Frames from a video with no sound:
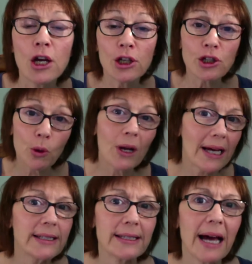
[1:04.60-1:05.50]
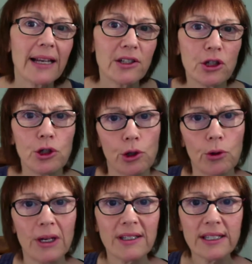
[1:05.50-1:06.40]
So what I decided to do,
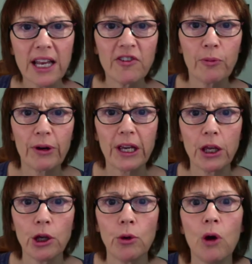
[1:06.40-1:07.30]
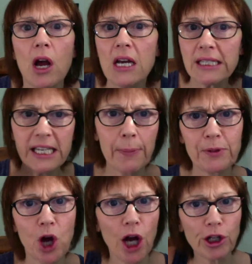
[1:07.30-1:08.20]
instead of bringing you tips
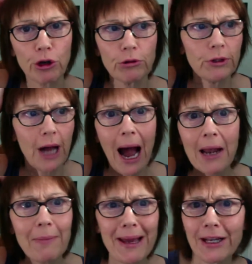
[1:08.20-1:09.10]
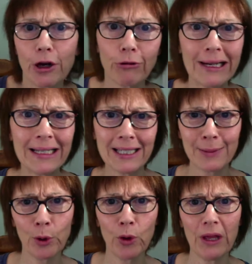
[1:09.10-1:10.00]
on how to make a green
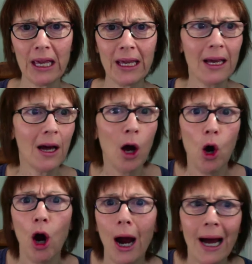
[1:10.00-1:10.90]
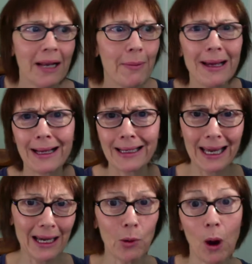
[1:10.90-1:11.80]
smoothie or how to make a
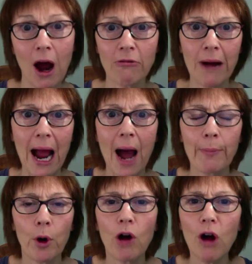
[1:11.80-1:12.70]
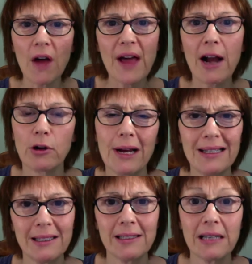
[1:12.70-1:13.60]
quinoa wrap or all that
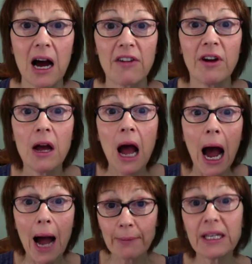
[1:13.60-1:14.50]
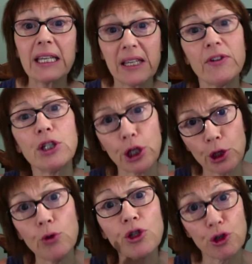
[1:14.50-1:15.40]
crazy stuff, I'm going to give it to
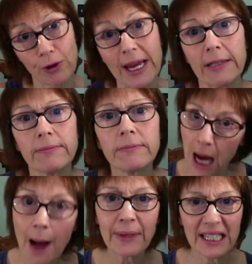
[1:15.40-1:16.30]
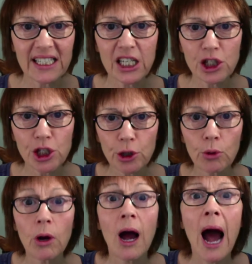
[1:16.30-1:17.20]
you straight. I'm going to teach
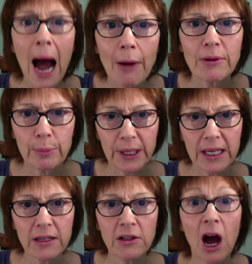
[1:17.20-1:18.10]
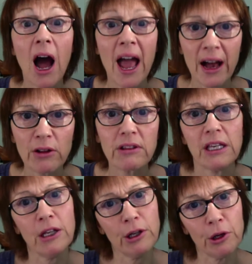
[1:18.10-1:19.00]
you how to be a
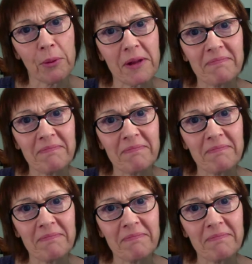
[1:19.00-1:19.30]
healthy human.